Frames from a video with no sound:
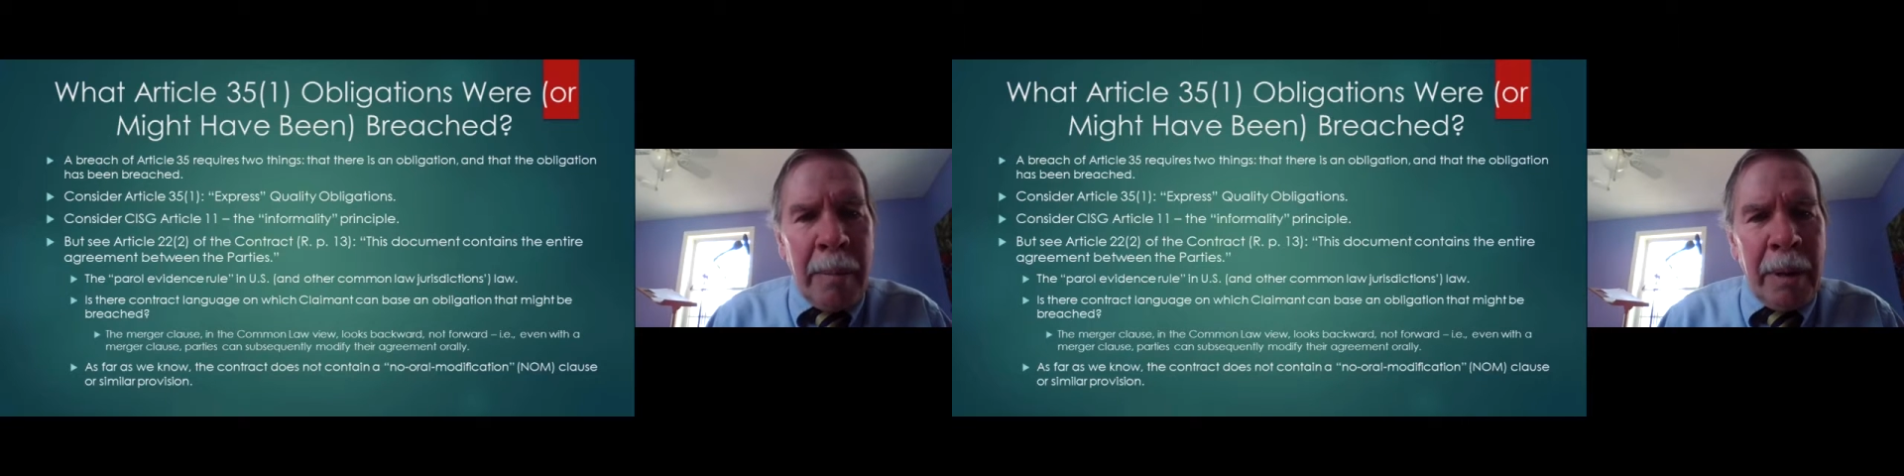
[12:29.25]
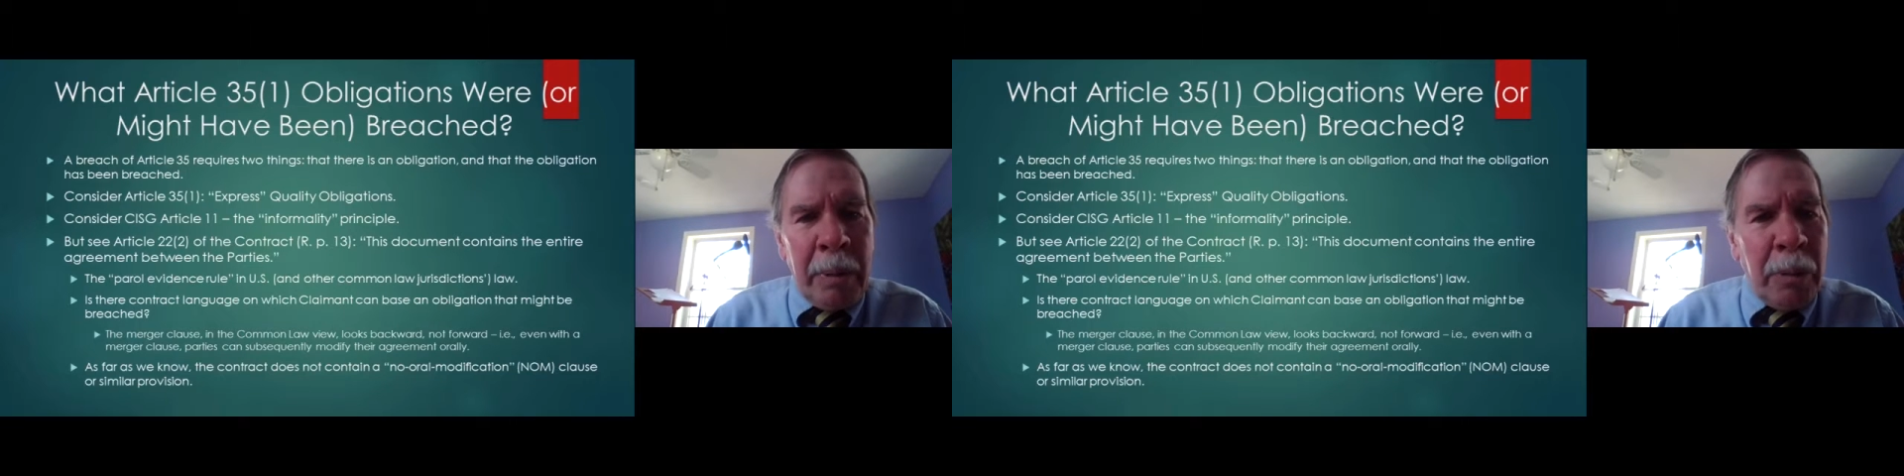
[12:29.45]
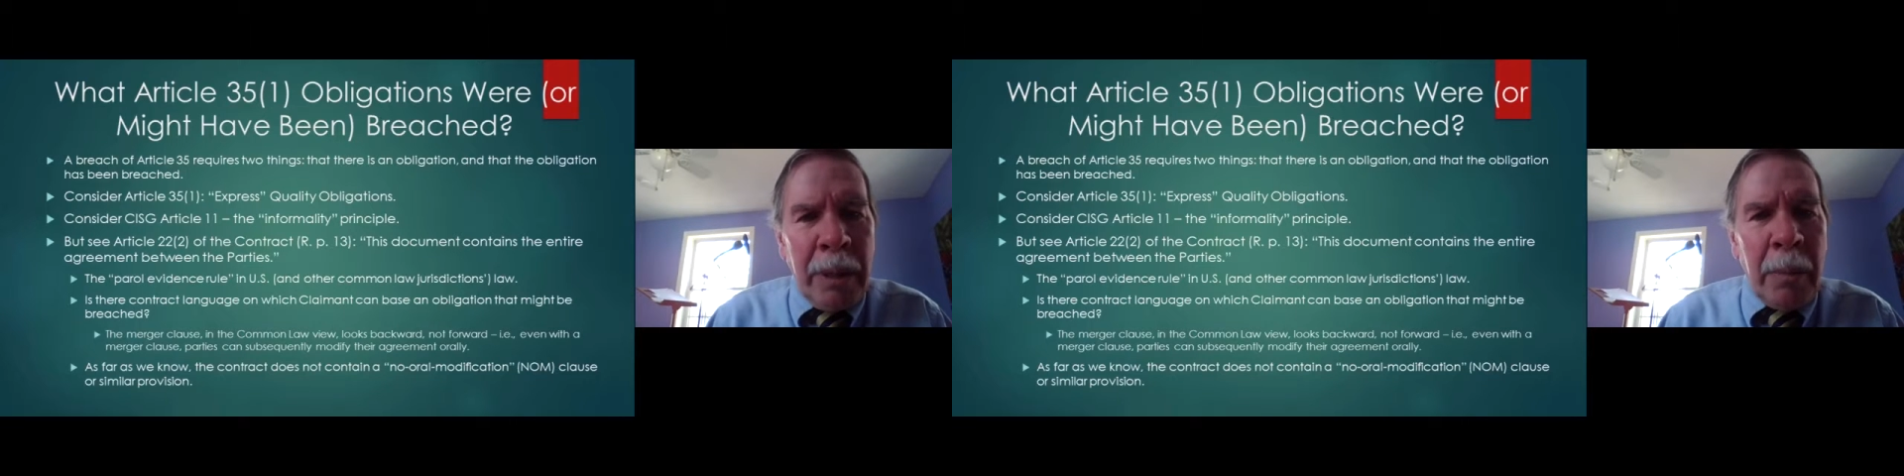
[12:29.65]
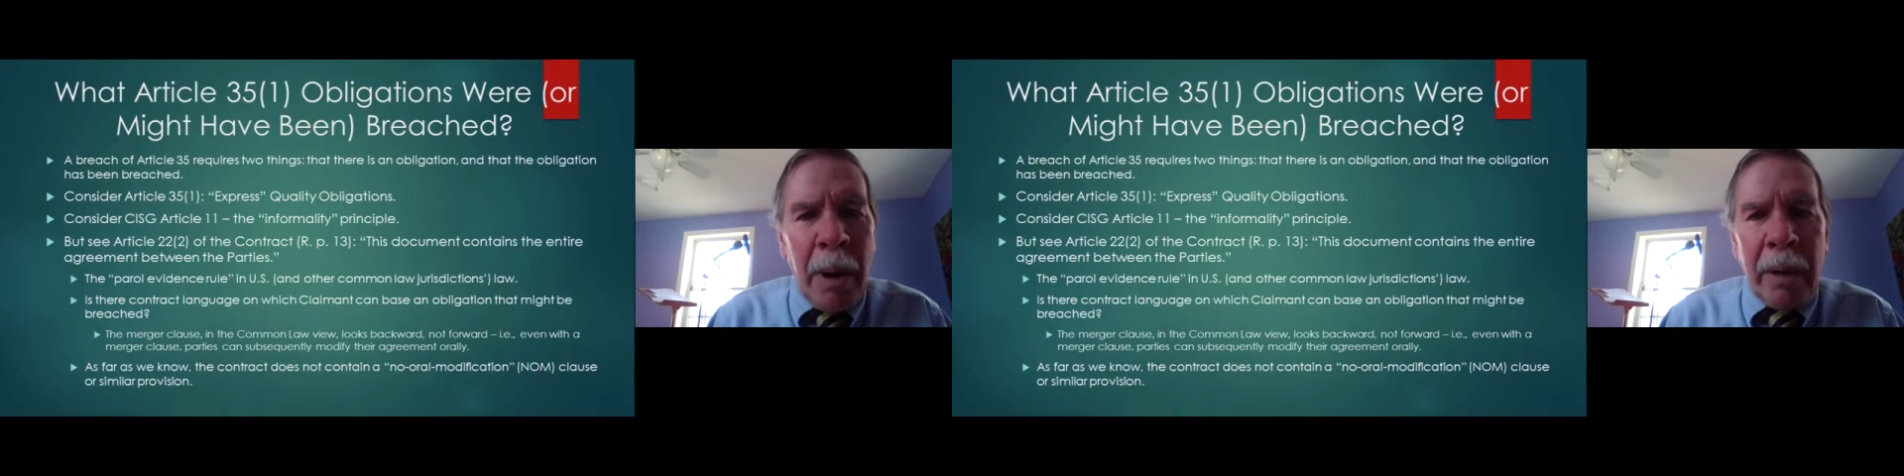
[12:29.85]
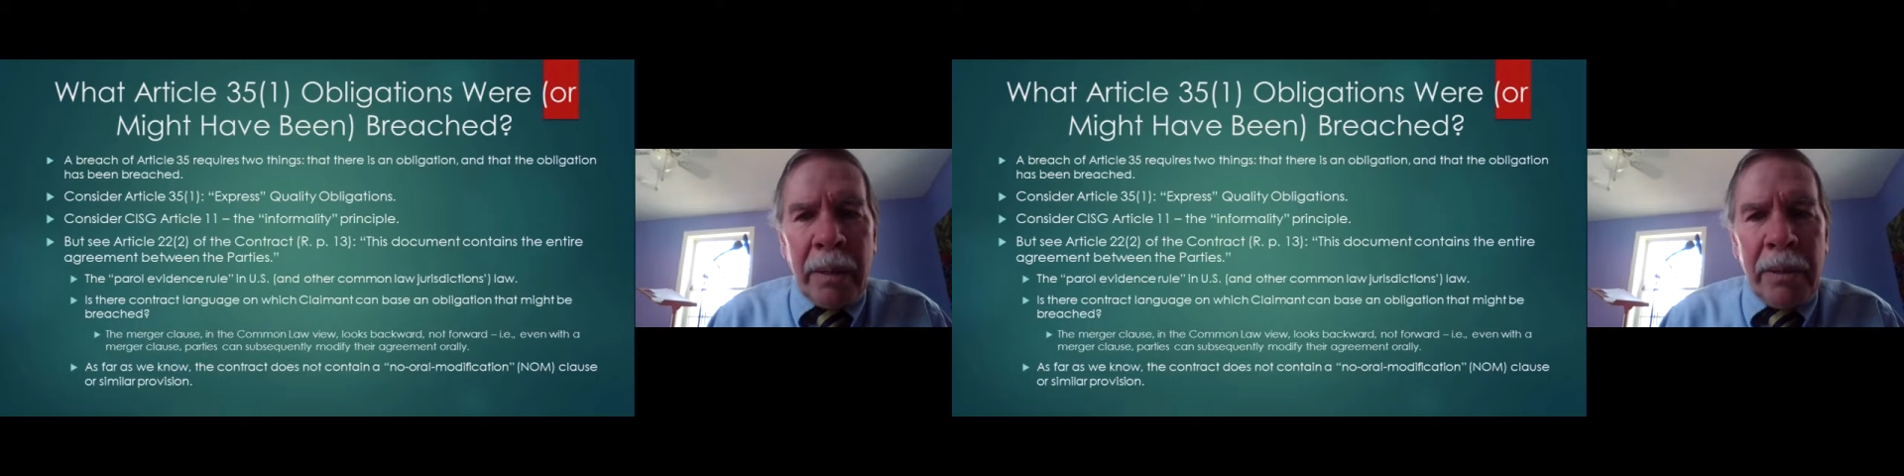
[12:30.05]
agreement between
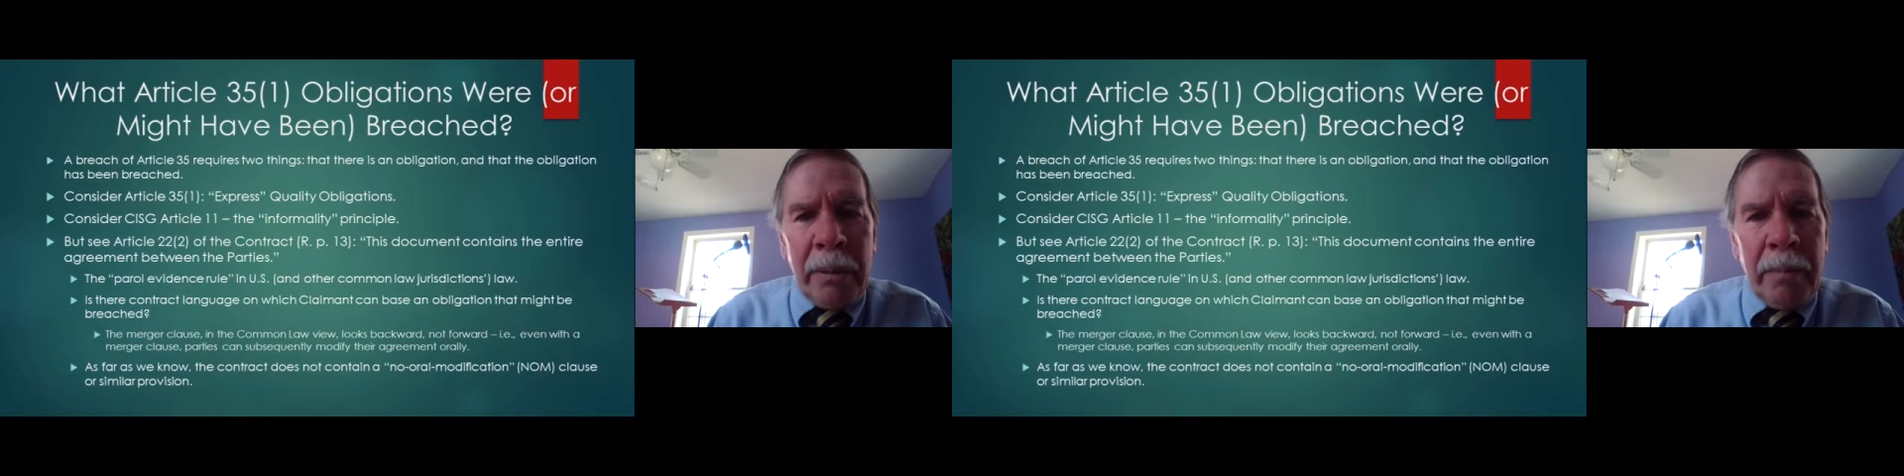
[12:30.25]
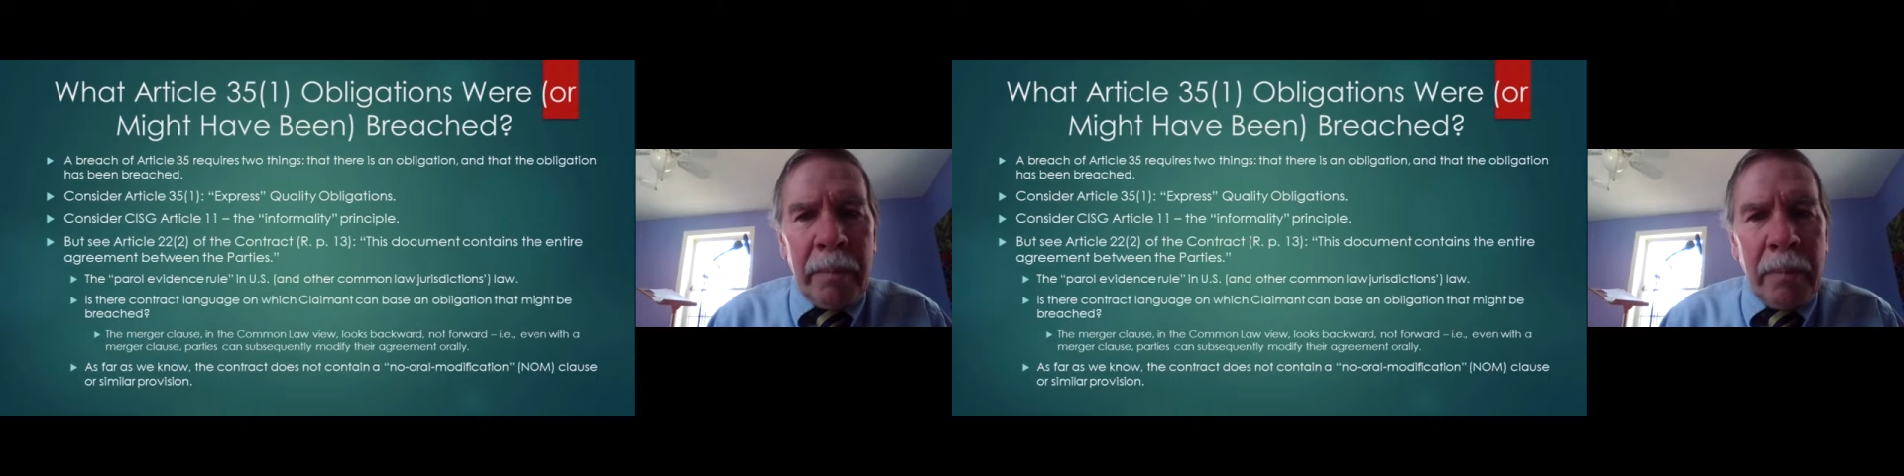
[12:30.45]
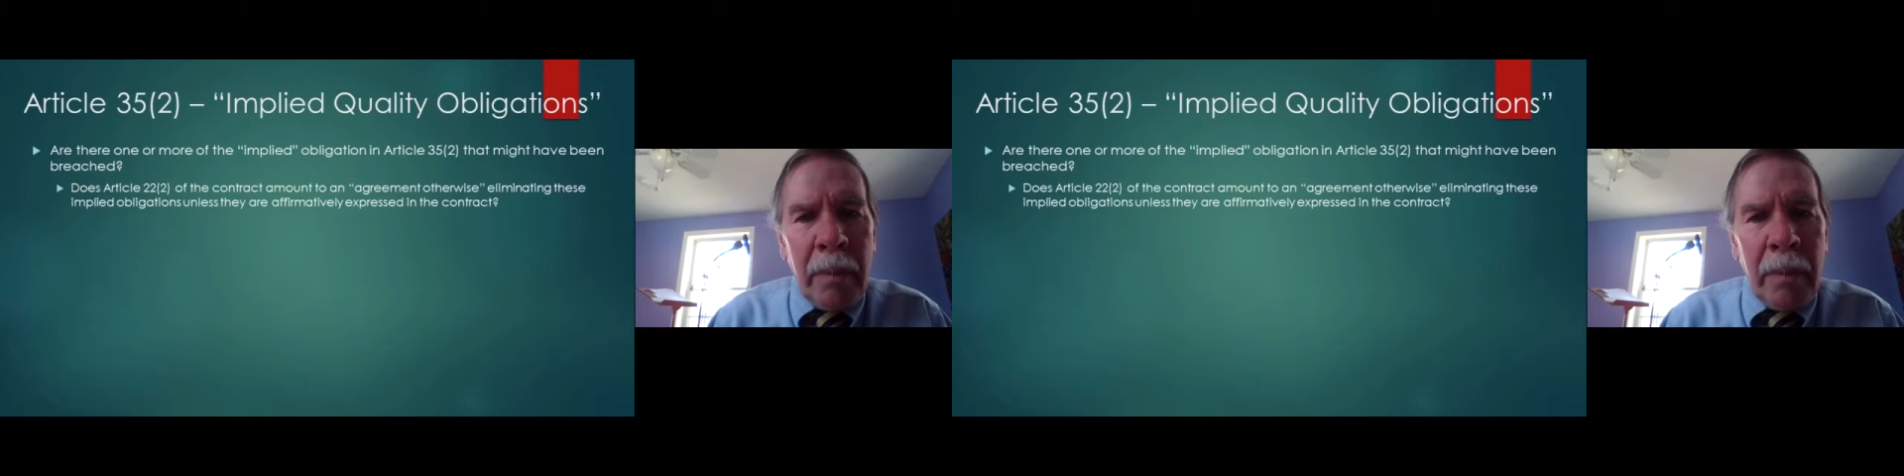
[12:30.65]
the parties.